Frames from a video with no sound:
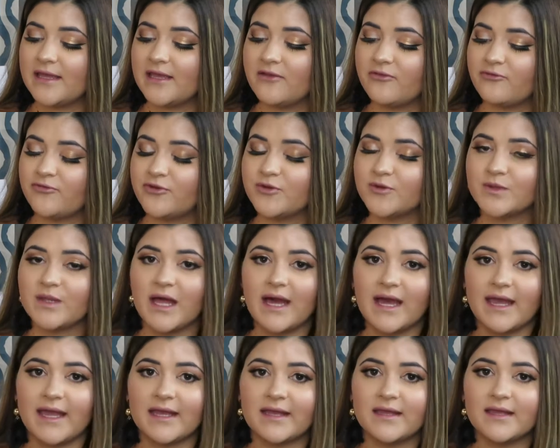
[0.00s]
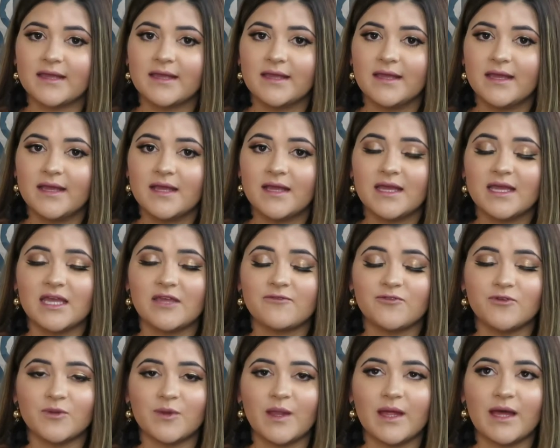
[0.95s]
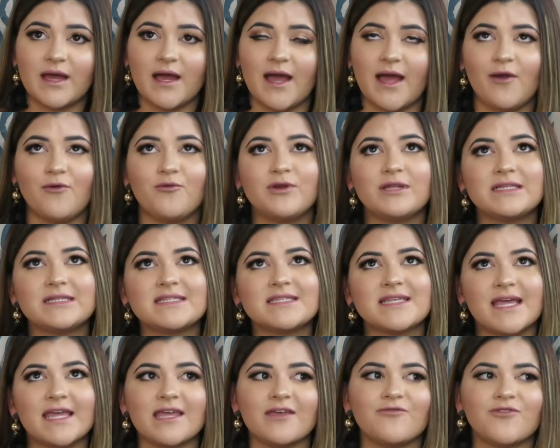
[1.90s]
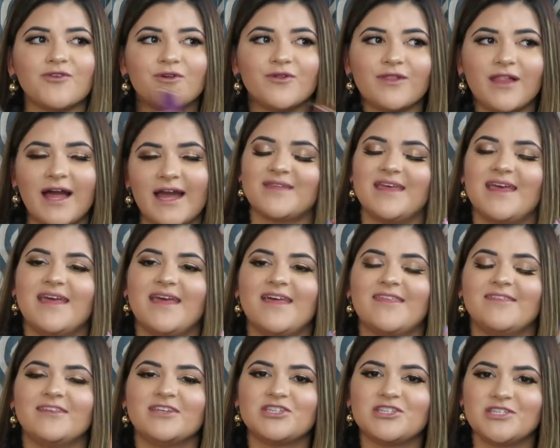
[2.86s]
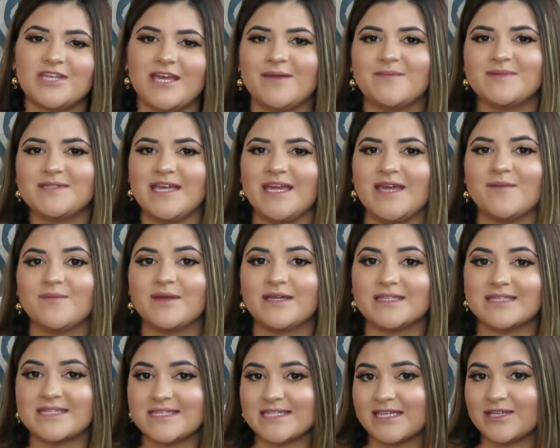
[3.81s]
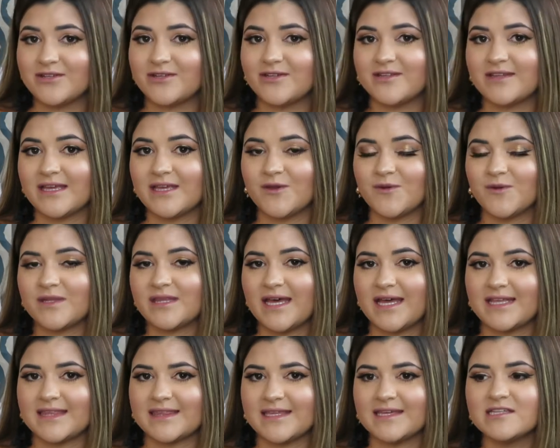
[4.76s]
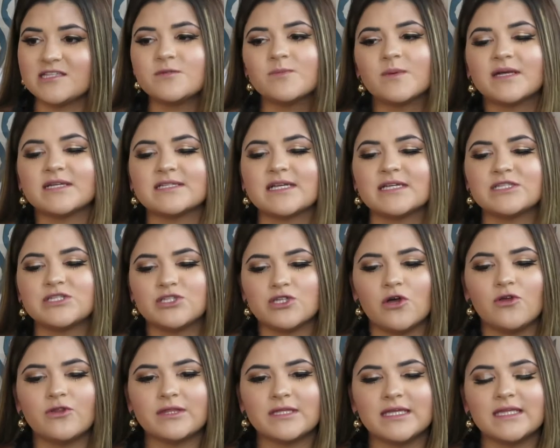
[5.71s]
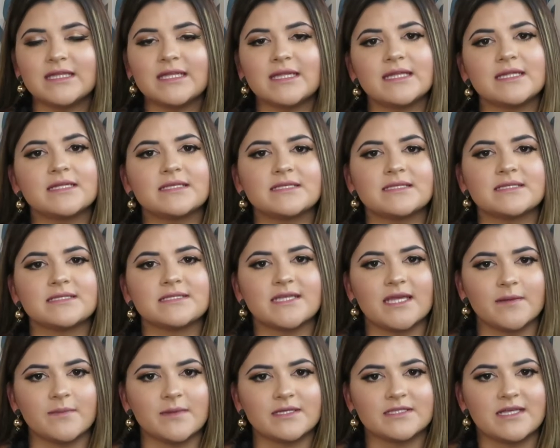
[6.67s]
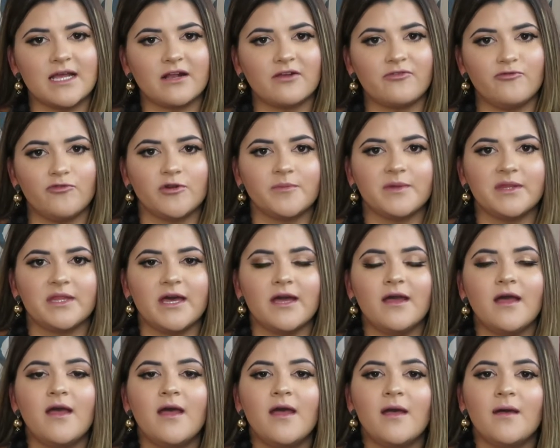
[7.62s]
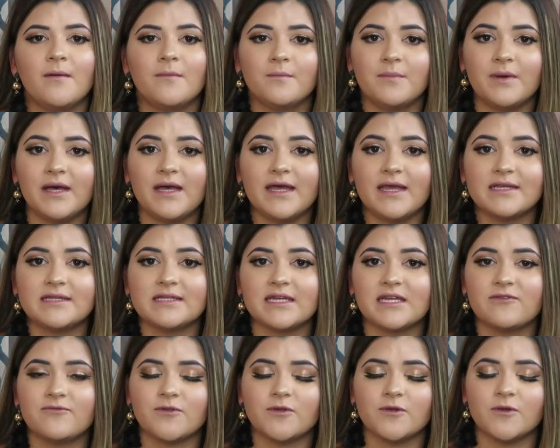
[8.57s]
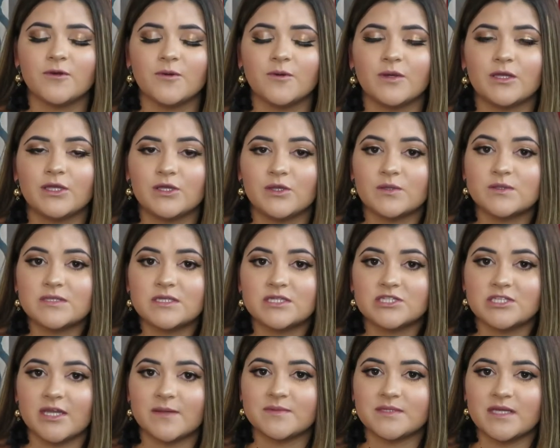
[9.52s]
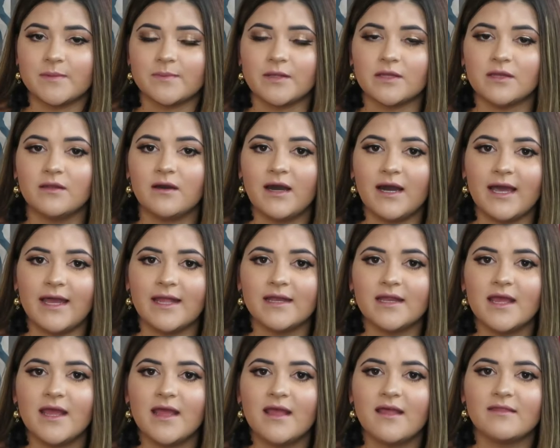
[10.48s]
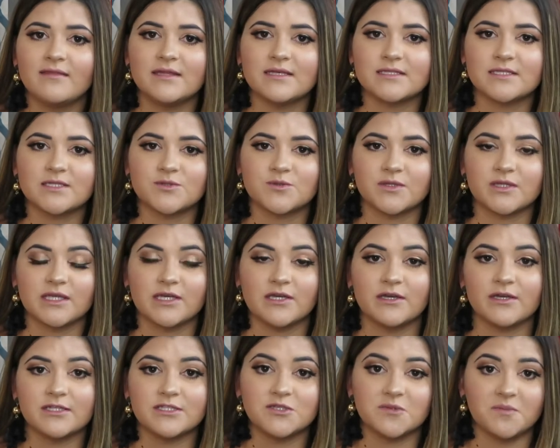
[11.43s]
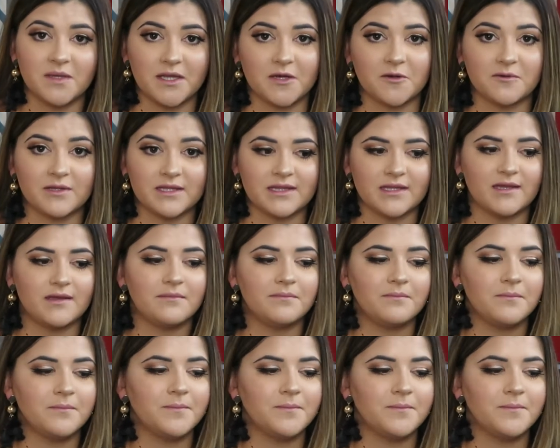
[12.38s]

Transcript: if you like, I wouldn't say if you like the Shape Tape concealer that you would like this, because I don't think that it is the same exact formula, but if you use the Shape Tape a lot, this is really good to pair with it.